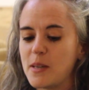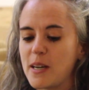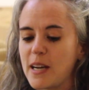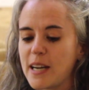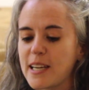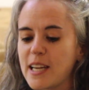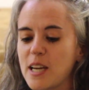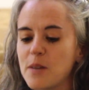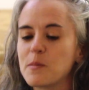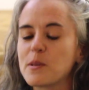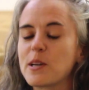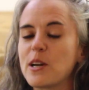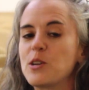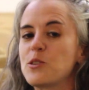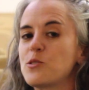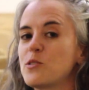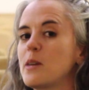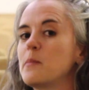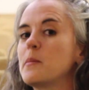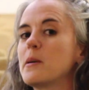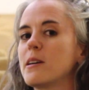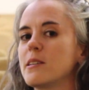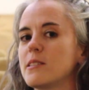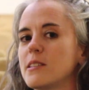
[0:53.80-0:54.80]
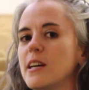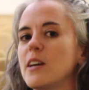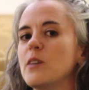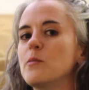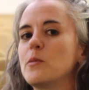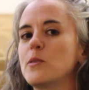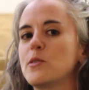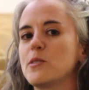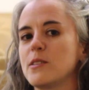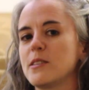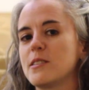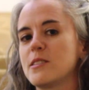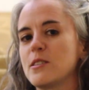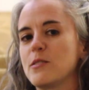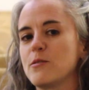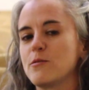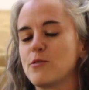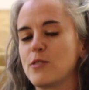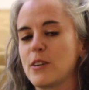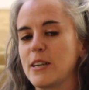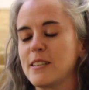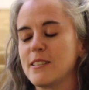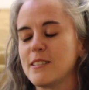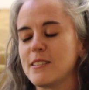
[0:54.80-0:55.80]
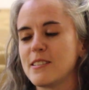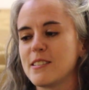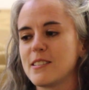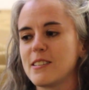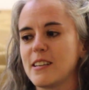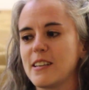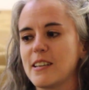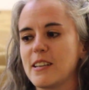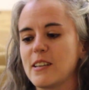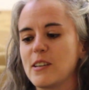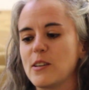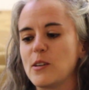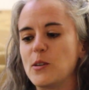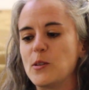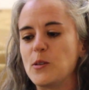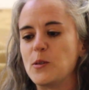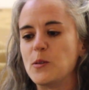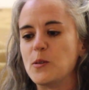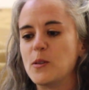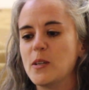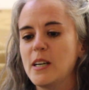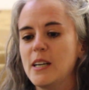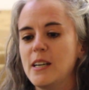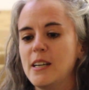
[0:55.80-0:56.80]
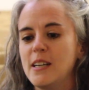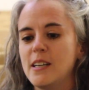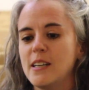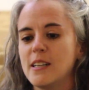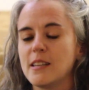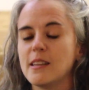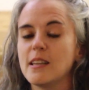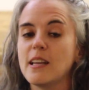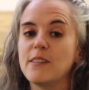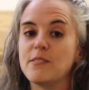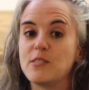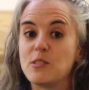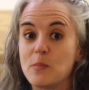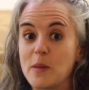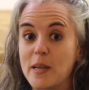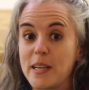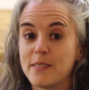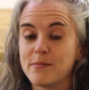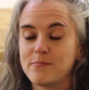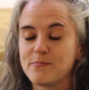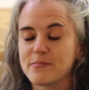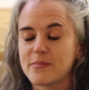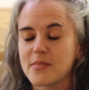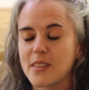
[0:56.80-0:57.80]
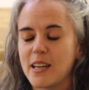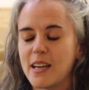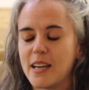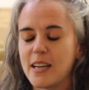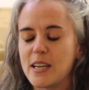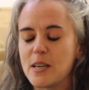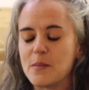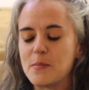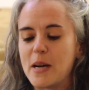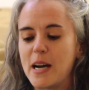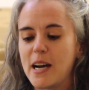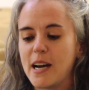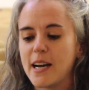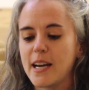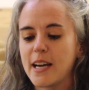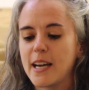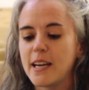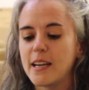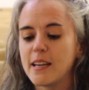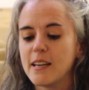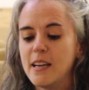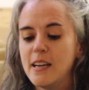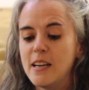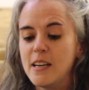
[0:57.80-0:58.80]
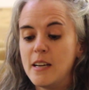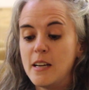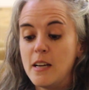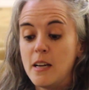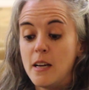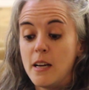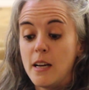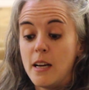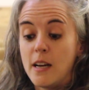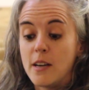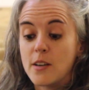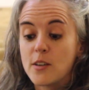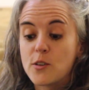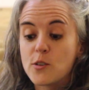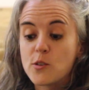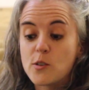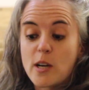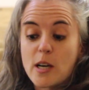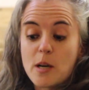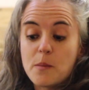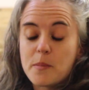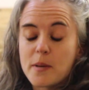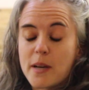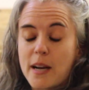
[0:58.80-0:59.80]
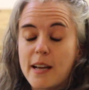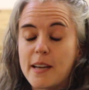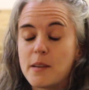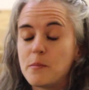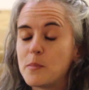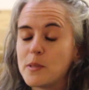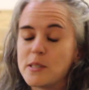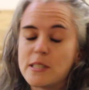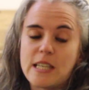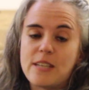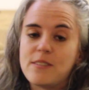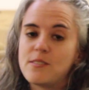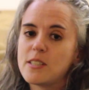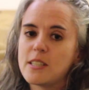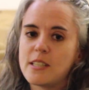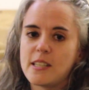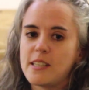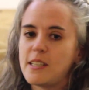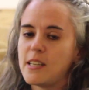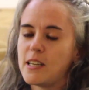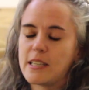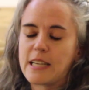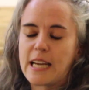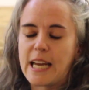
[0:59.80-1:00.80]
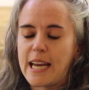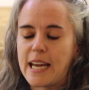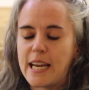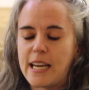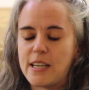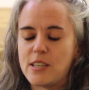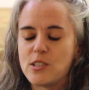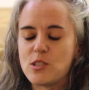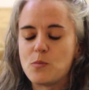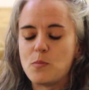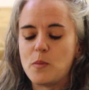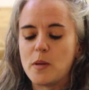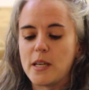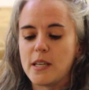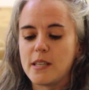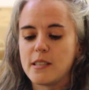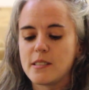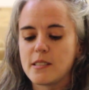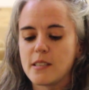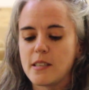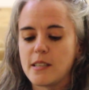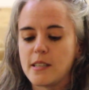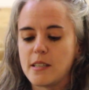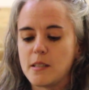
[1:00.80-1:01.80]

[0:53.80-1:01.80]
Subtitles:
came to Countryside because I have persistent friends who loved me. I grew up, I believed, at a young age, but